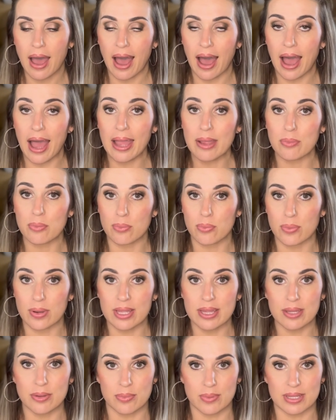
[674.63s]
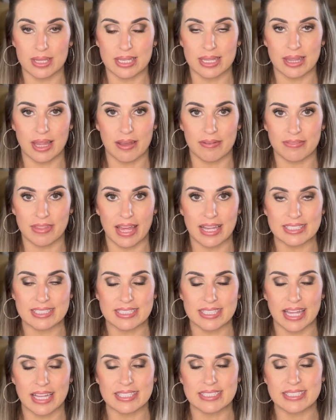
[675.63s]
I really, really love that
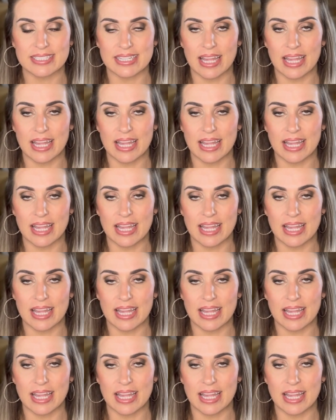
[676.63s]
scent.